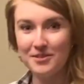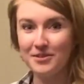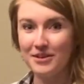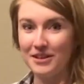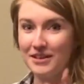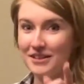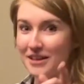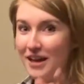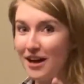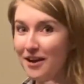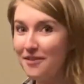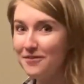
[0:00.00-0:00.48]

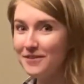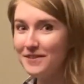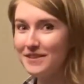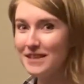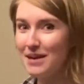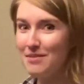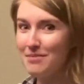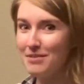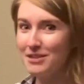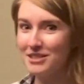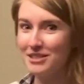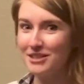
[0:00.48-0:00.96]
cannot fit
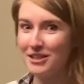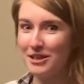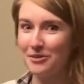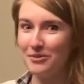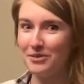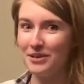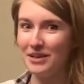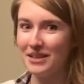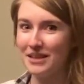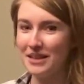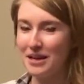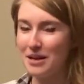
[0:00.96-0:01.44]
that much
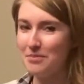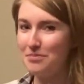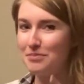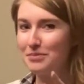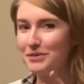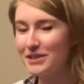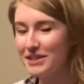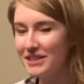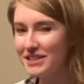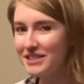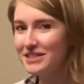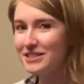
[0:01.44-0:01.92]
liquid in there.
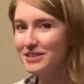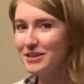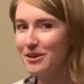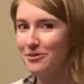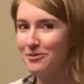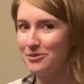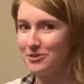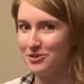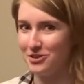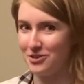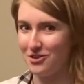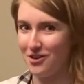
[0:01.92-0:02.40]
Please
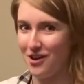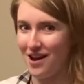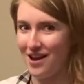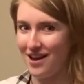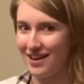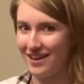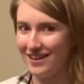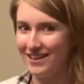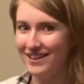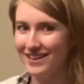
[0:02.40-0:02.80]
don't try.